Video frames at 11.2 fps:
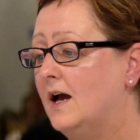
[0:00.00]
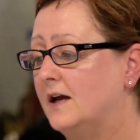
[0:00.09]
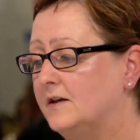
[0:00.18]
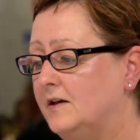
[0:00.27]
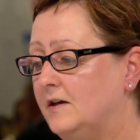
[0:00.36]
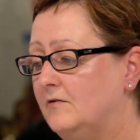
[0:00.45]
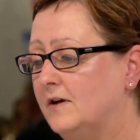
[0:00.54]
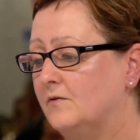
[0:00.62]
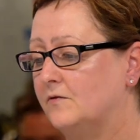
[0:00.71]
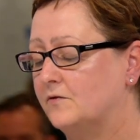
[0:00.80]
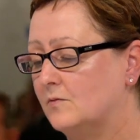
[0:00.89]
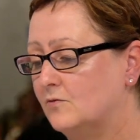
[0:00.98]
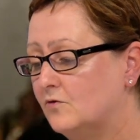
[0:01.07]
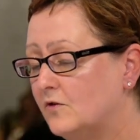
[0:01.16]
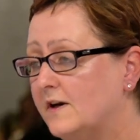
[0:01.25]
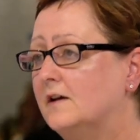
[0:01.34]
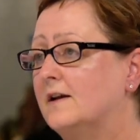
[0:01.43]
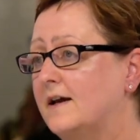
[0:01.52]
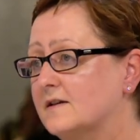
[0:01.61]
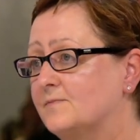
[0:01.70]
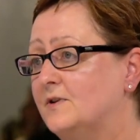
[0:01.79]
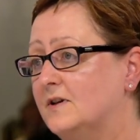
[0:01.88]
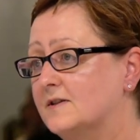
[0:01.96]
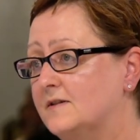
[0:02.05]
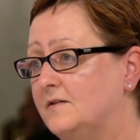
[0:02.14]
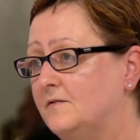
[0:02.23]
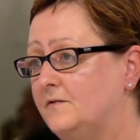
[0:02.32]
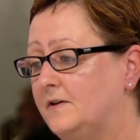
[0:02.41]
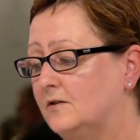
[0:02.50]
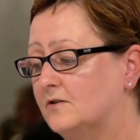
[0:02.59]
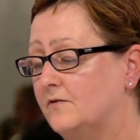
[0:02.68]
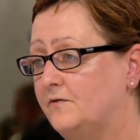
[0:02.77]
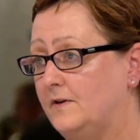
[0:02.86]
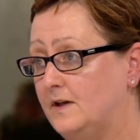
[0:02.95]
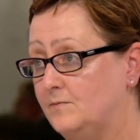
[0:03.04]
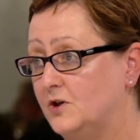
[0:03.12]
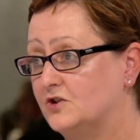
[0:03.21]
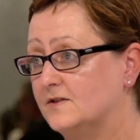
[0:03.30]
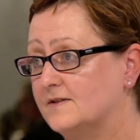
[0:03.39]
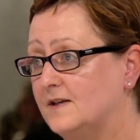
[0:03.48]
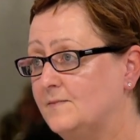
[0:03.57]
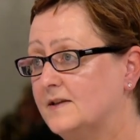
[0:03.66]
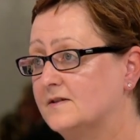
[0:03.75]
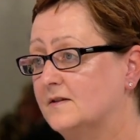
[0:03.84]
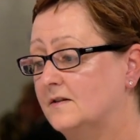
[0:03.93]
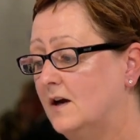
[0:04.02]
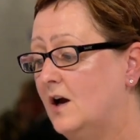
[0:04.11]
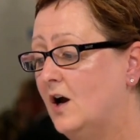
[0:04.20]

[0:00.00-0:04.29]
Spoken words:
and hearing from real experts in the field of emergency medicine